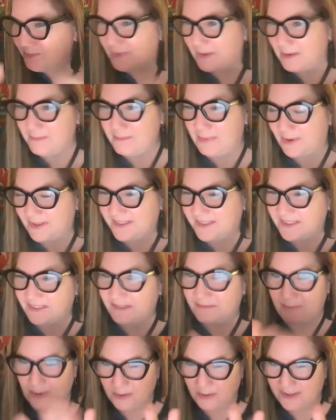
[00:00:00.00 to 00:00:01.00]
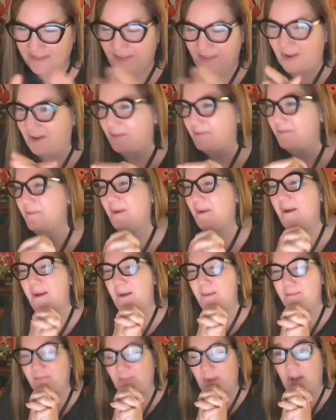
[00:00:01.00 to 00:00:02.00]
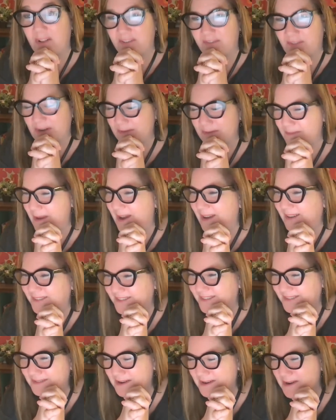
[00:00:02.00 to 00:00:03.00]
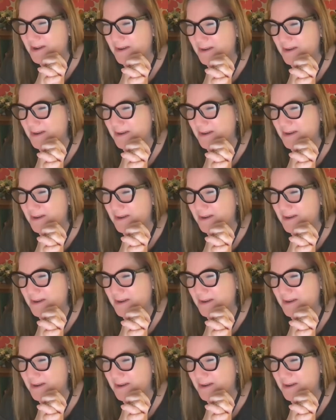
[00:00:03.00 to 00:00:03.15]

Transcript: big parts of both of our, all of our past.